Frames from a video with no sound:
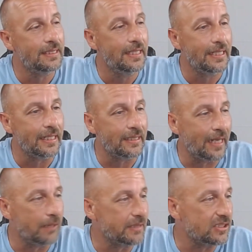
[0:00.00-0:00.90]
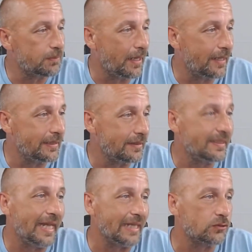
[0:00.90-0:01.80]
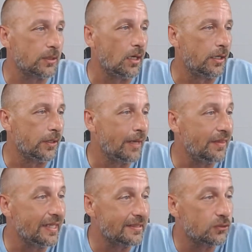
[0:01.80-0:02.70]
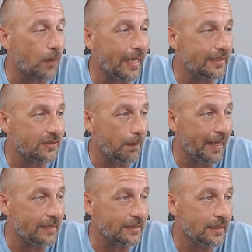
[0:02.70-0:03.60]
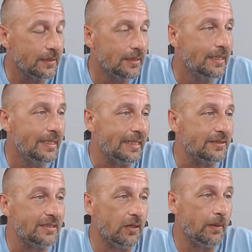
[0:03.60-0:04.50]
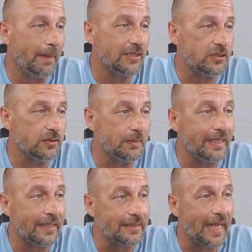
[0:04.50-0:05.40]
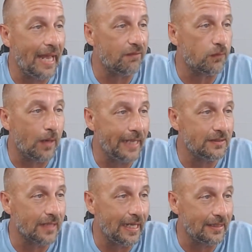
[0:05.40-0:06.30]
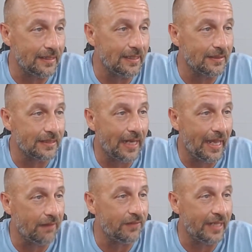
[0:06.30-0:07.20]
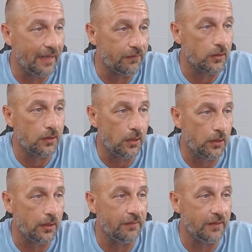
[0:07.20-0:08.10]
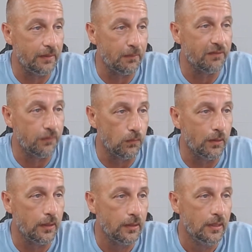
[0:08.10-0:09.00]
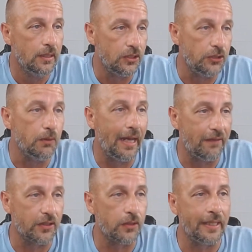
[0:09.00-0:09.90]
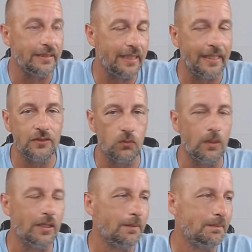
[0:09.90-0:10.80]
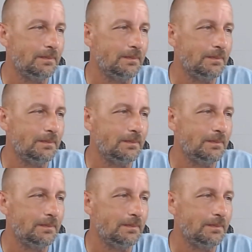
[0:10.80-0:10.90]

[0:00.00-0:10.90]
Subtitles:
And I responded, thanks, Ricardo. I think this ride is amazing. It still amazes me that they have rides like this, and I have never heard of it before. You have a great day as well.